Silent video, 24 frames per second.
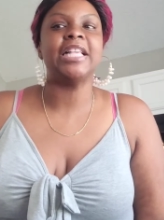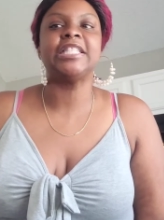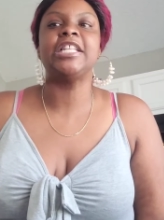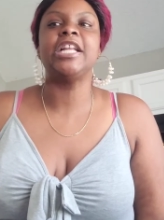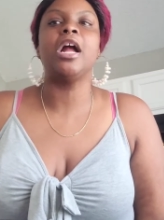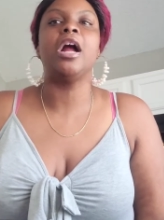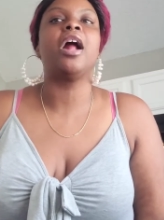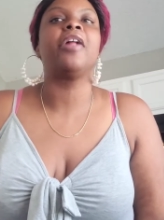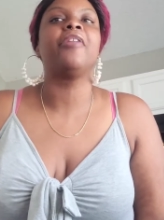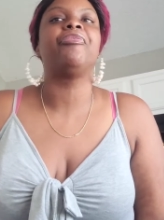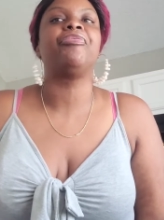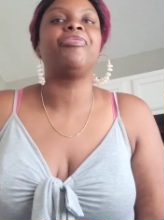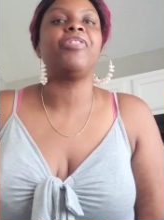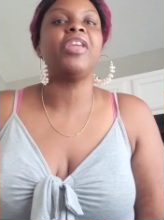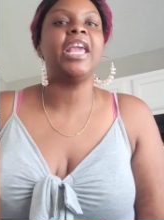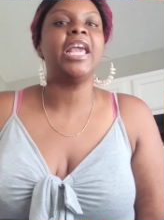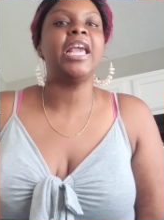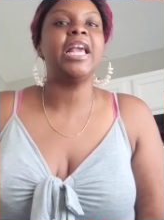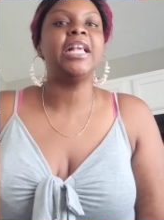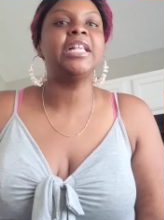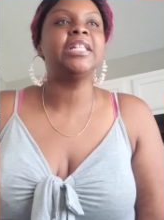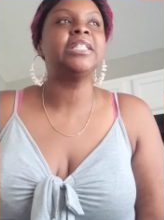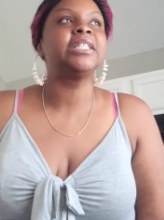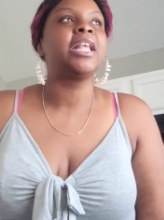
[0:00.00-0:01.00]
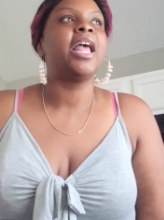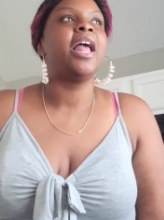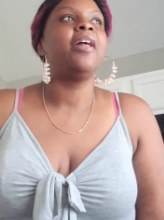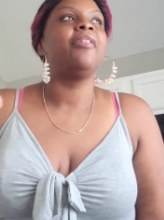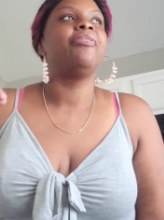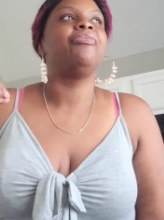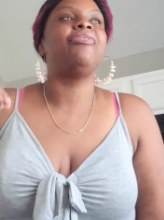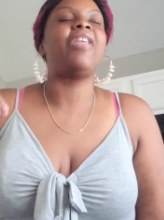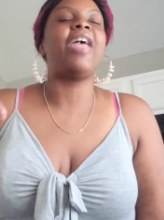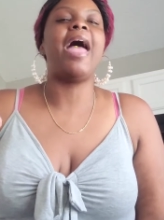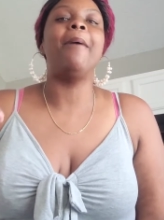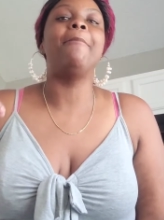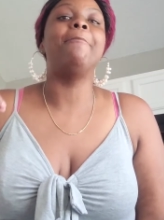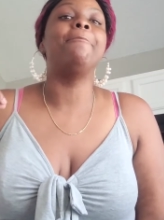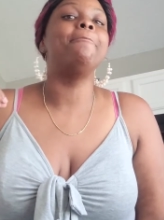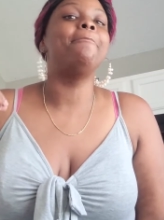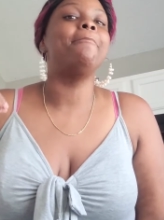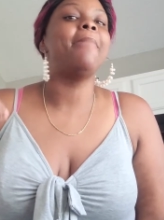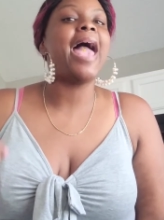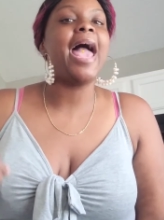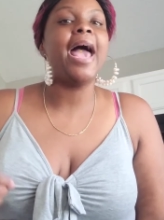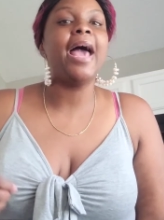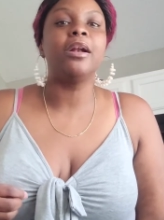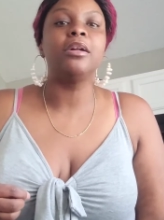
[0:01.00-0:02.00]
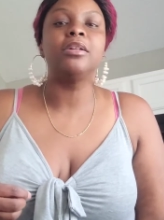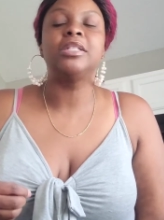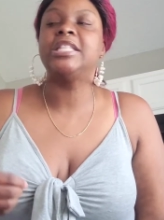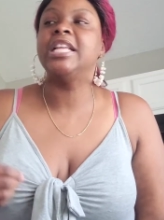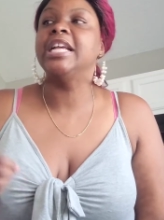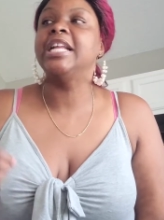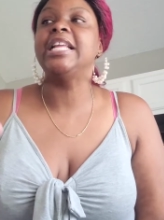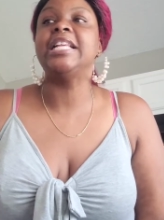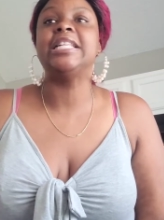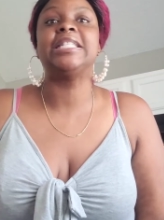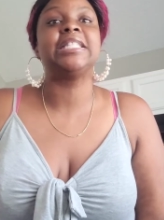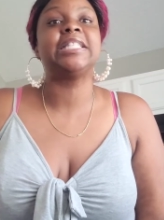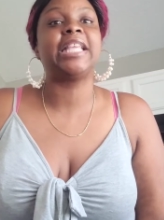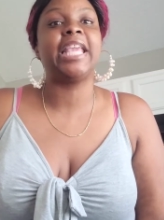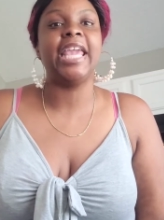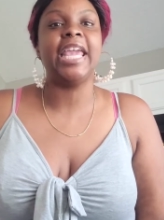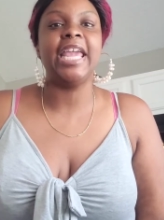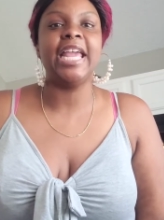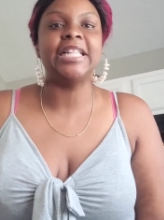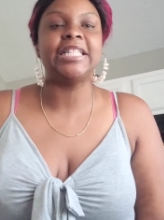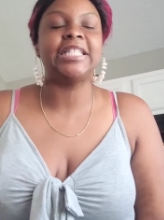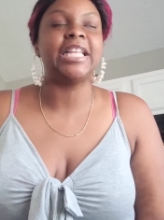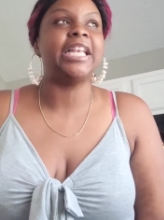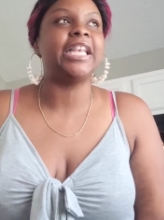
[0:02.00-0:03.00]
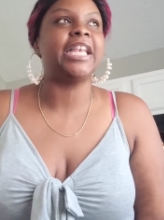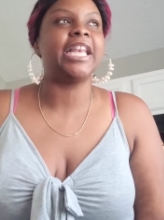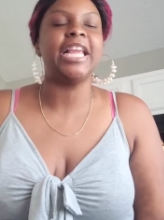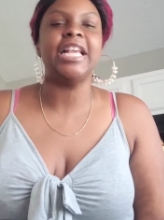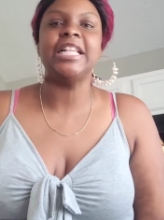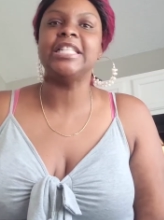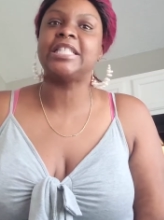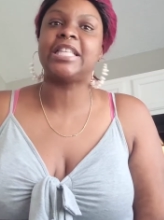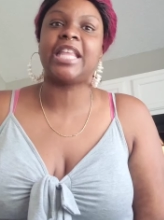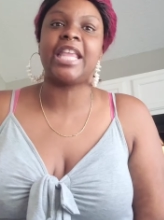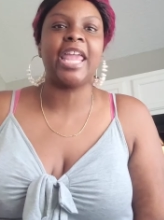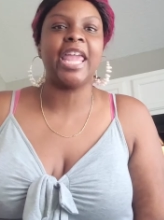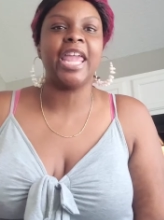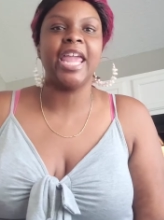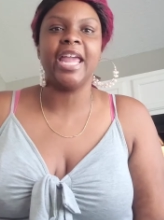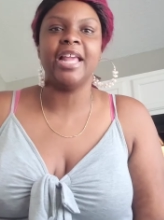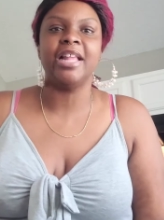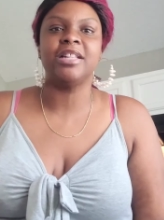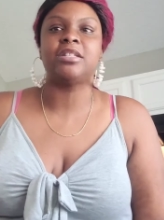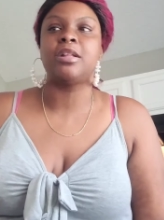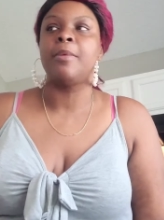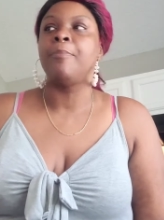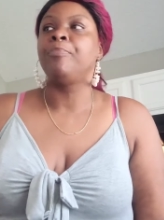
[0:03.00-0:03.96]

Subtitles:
There are things that matter to these kids, and these kids